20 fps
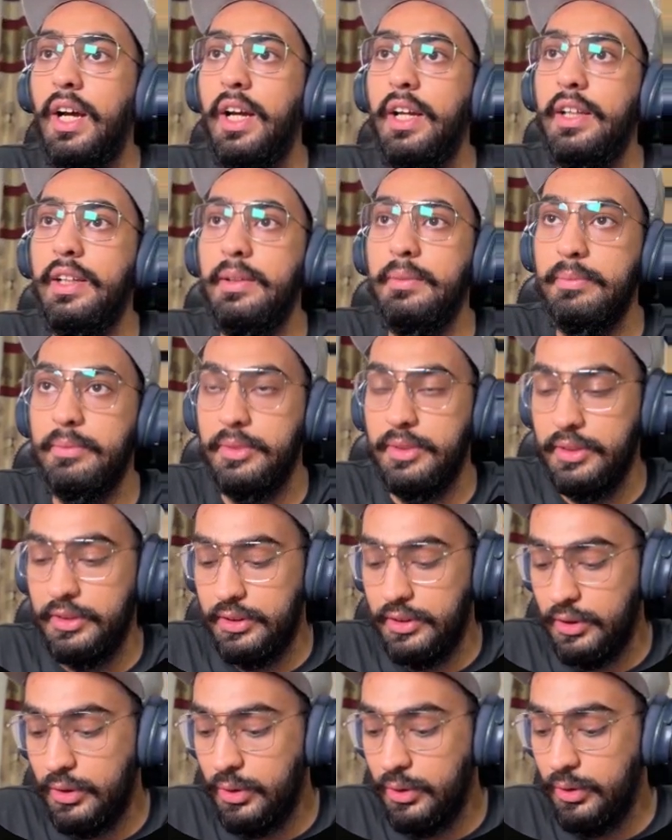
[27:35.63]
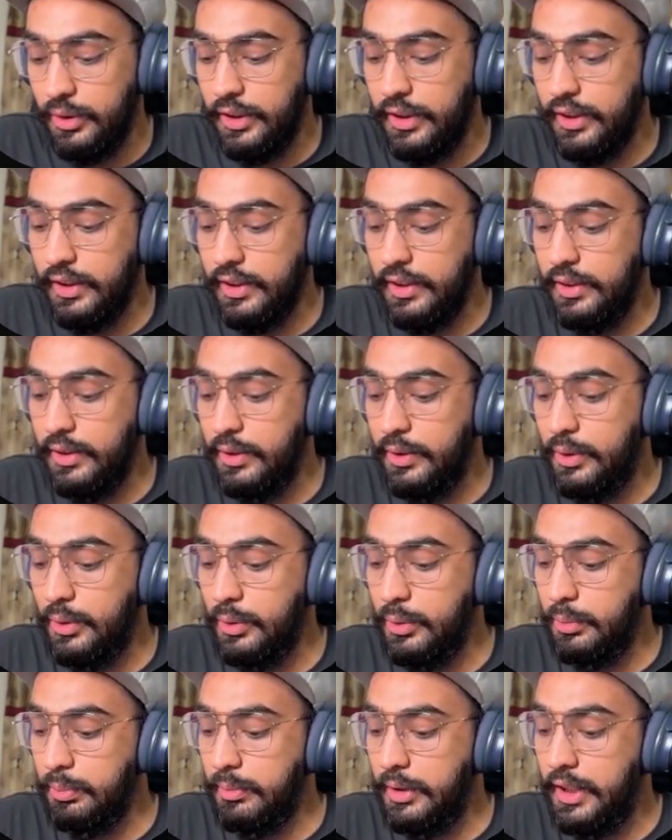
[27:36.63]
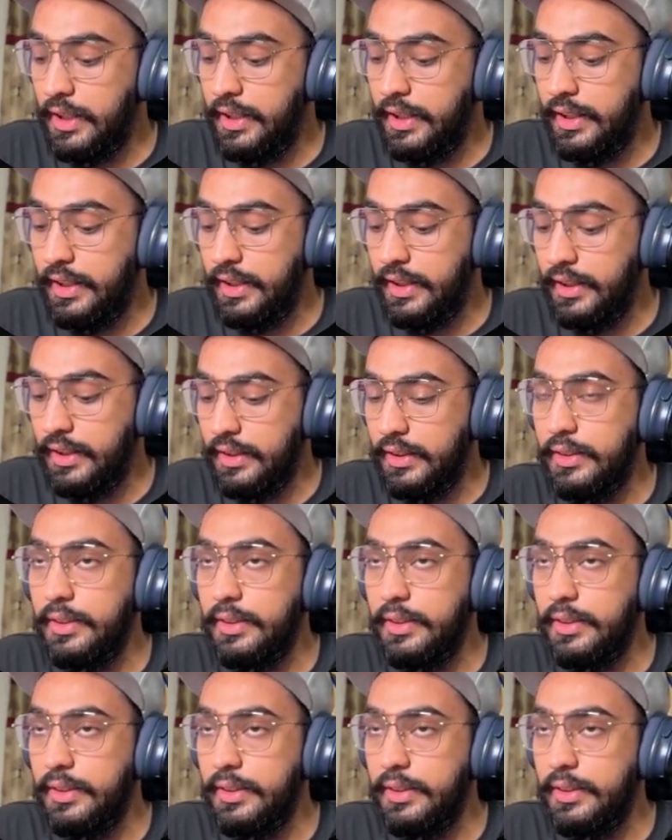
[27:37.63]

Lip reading: am just going into my